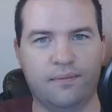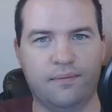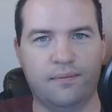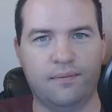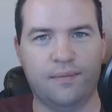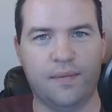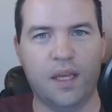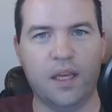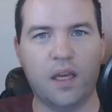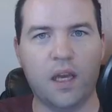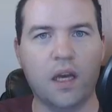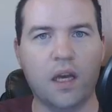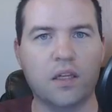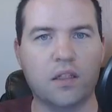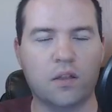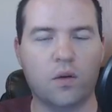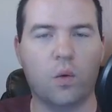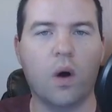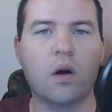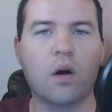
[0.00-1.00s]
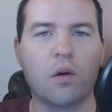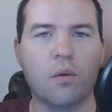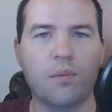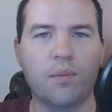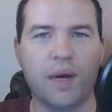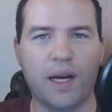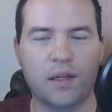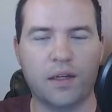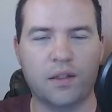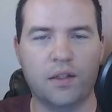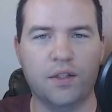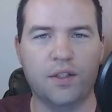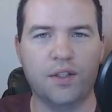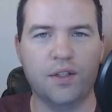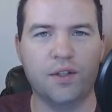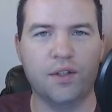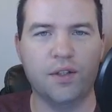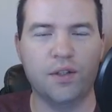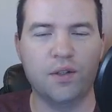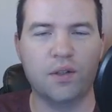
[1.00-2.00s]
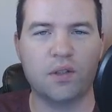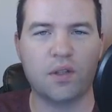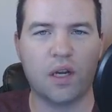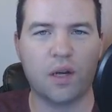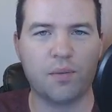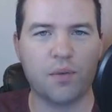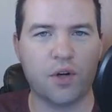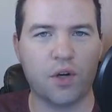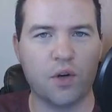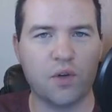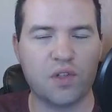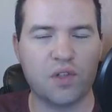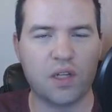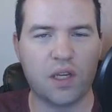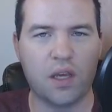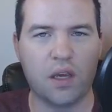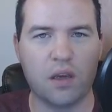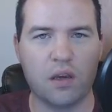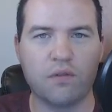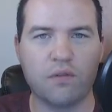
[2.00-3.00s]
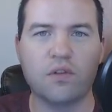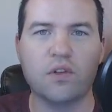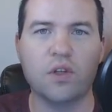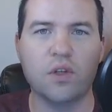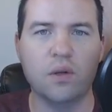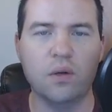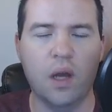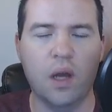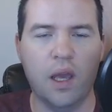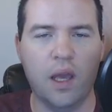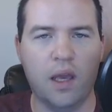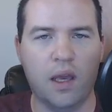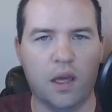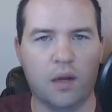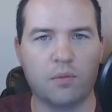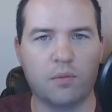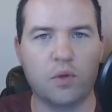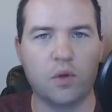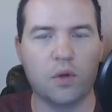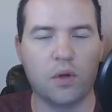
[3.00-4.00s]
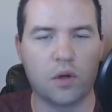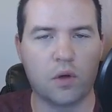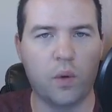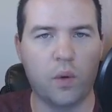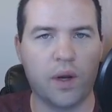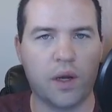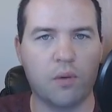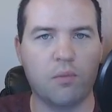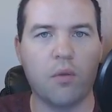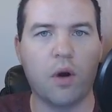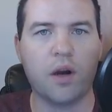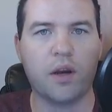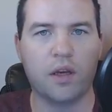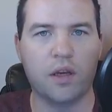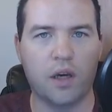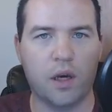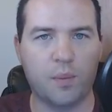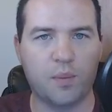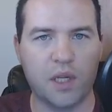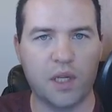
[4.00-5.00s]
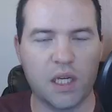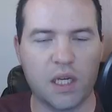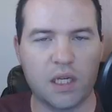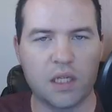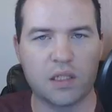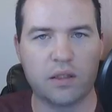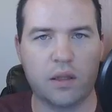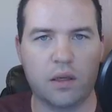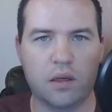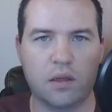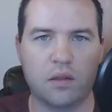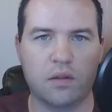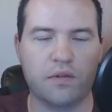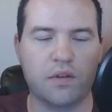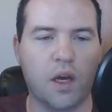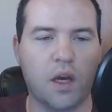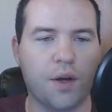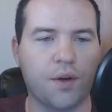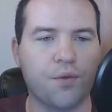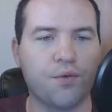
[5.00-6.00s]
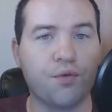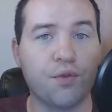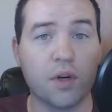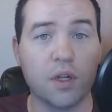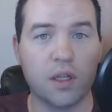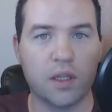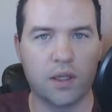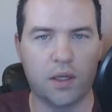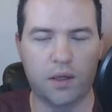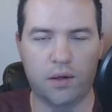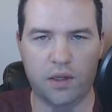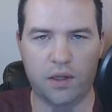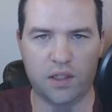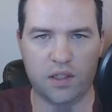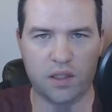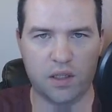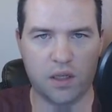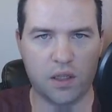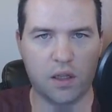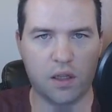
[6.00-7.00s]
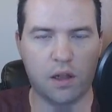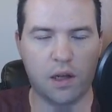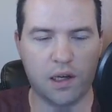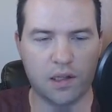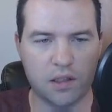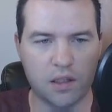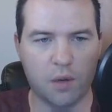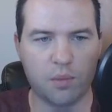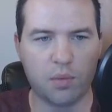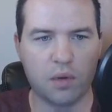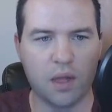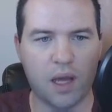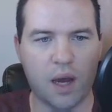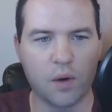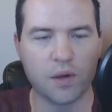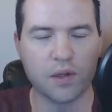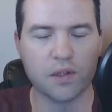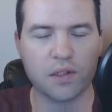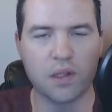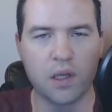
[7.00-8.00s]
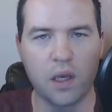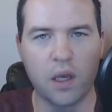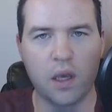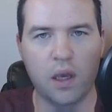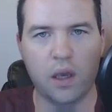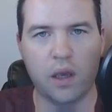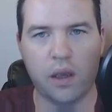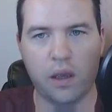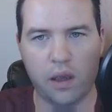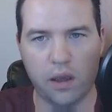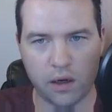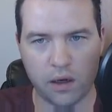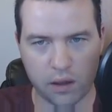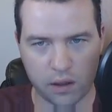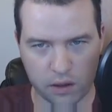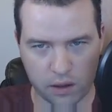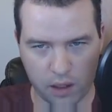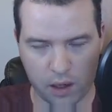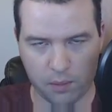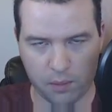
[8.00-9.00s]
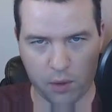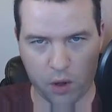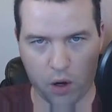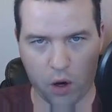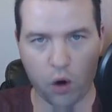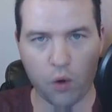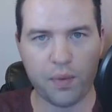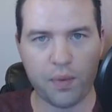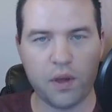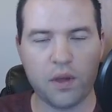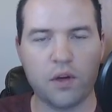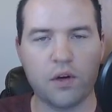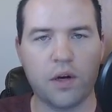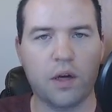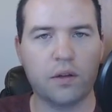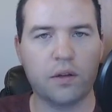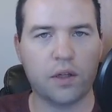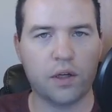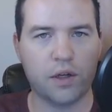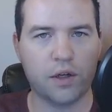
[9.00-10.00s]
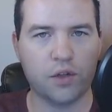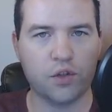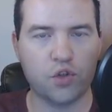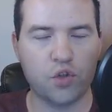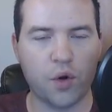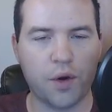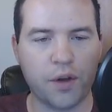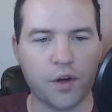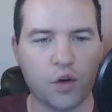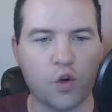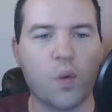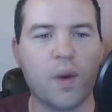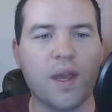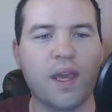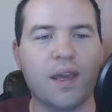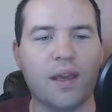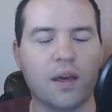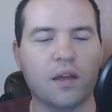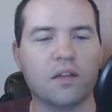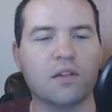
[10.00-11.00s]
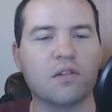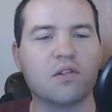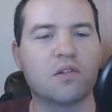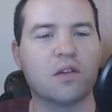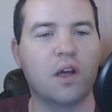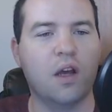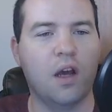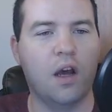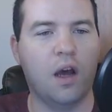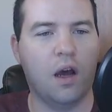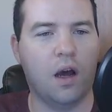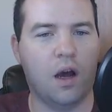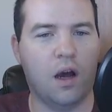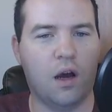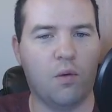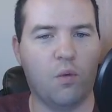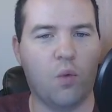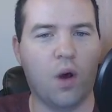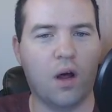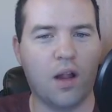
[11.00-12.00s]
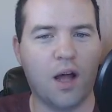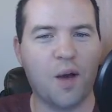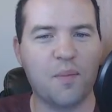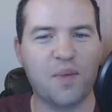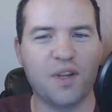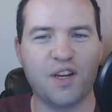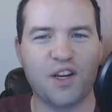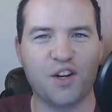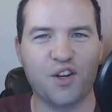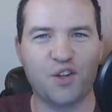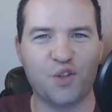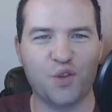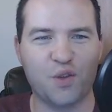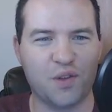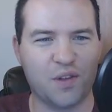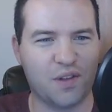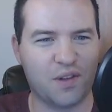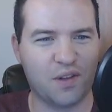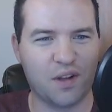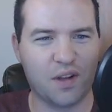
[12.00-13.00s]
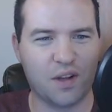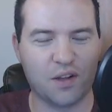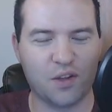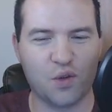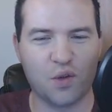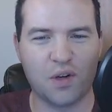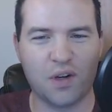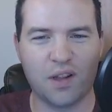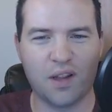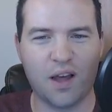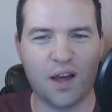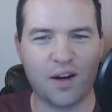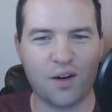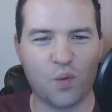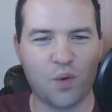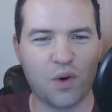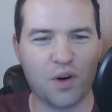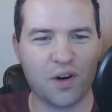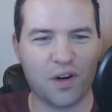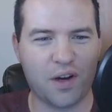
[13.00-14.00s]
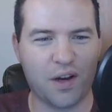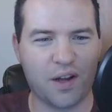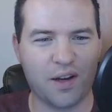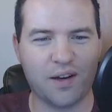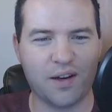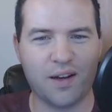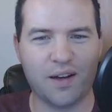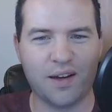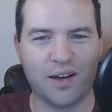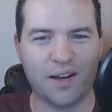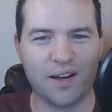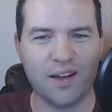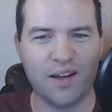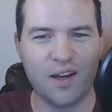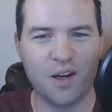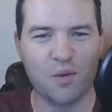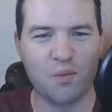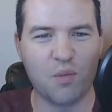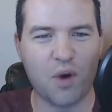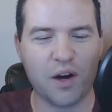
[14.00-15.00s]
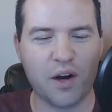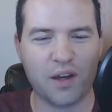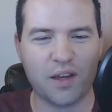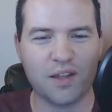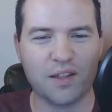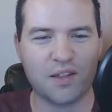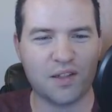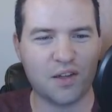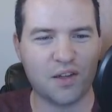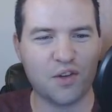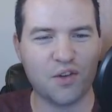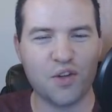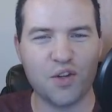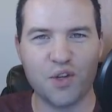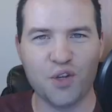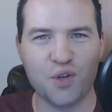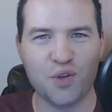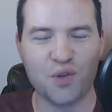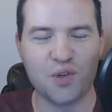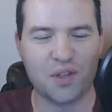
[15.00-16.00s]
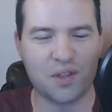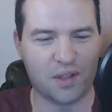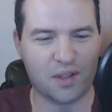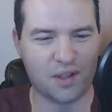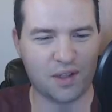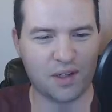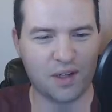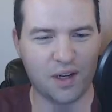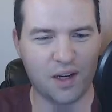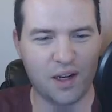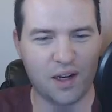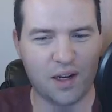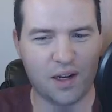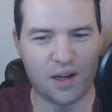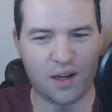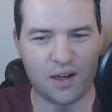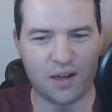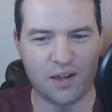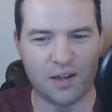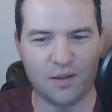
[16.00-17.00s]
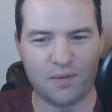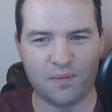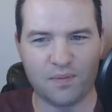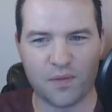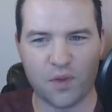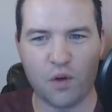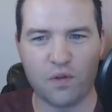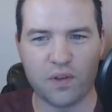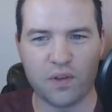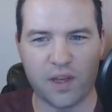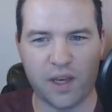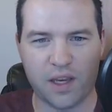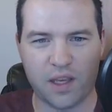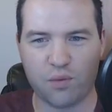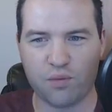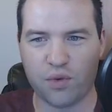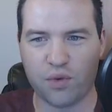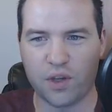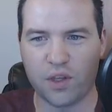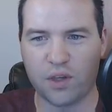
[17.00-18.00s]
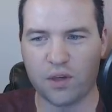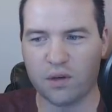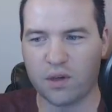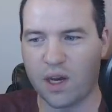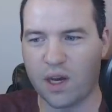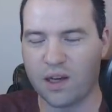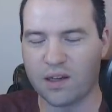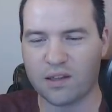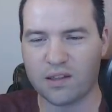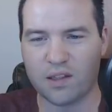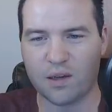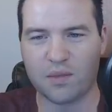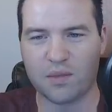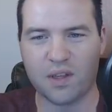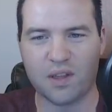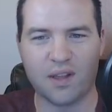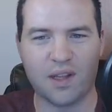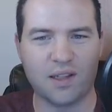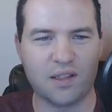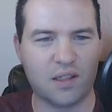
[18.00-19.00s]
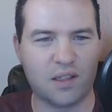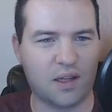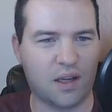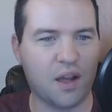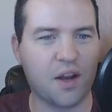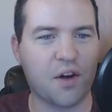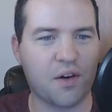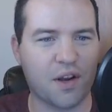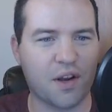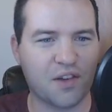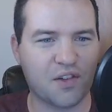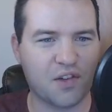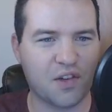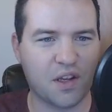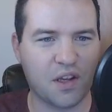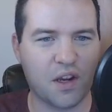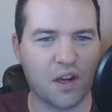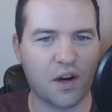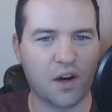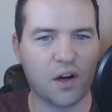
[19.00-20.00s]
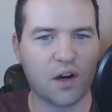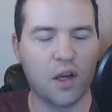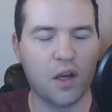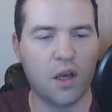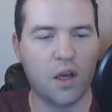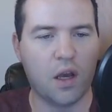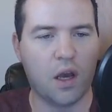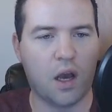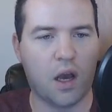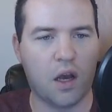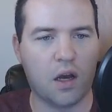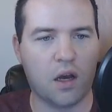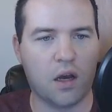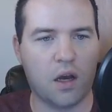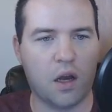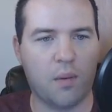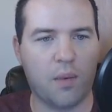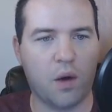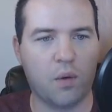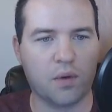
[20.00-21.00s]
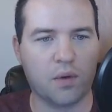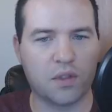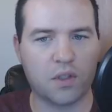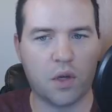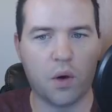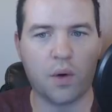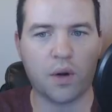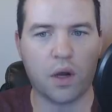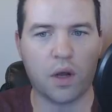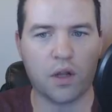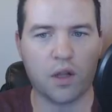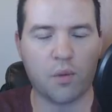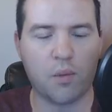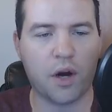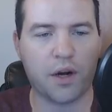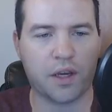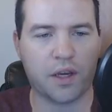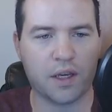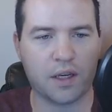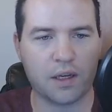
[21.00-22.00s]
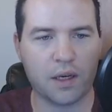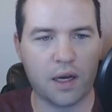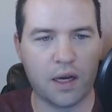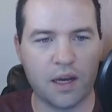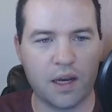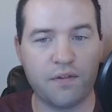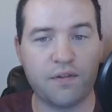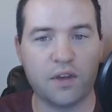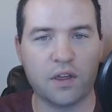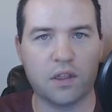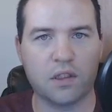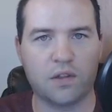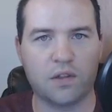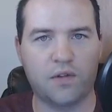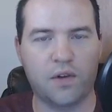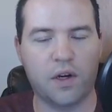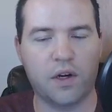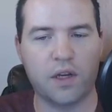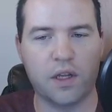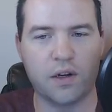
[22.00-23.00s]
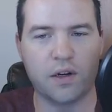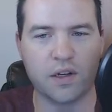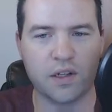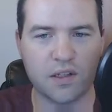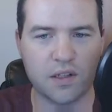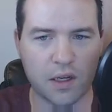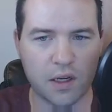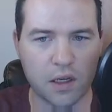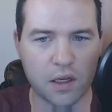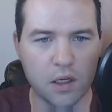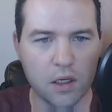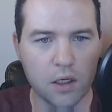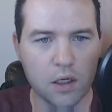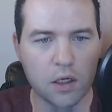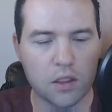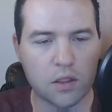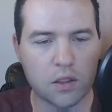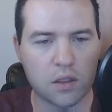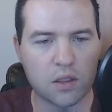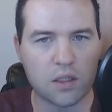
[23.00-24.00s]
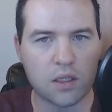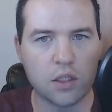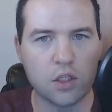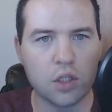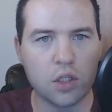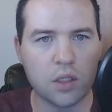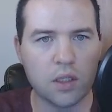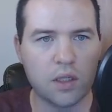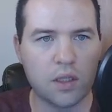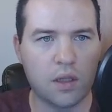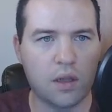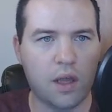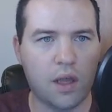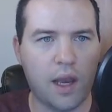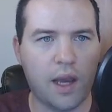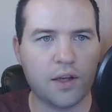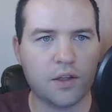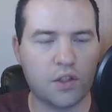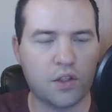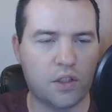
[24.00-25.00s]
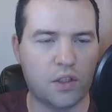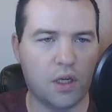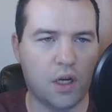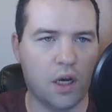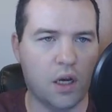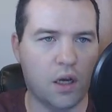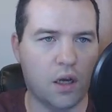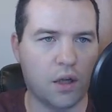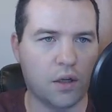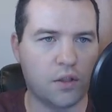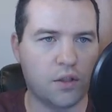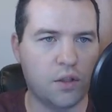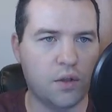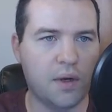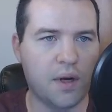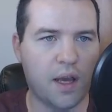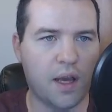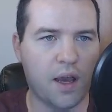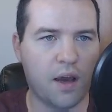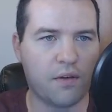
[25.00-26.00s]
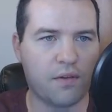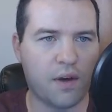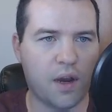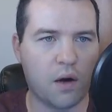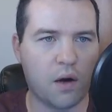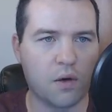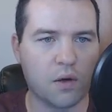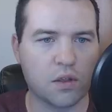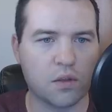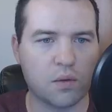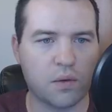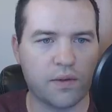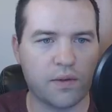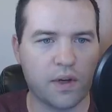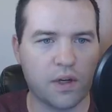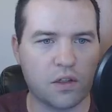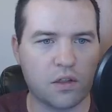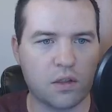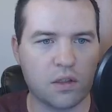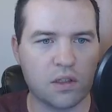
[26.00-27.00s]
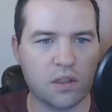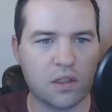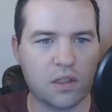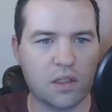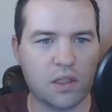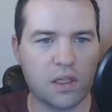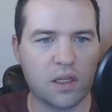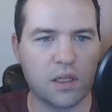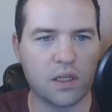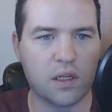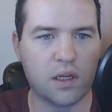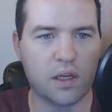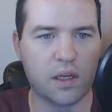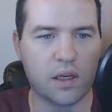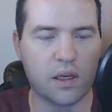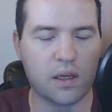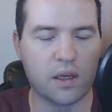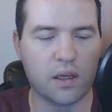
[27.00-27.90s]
Hey guys, and welcome back to Do News. I'm your host, King of Do. I'm doing a quick market update because things have gotten really interesting in the last couple hours. And I'm hoping you're out there enjoying your weekends while I'm in here doing a lot of work on markets and news. And hopefully I can bring you guys something that's interesting here about what's going on in the market. I feel it's very interesting. So essentially in the last 2.5 hours, we've actually seen a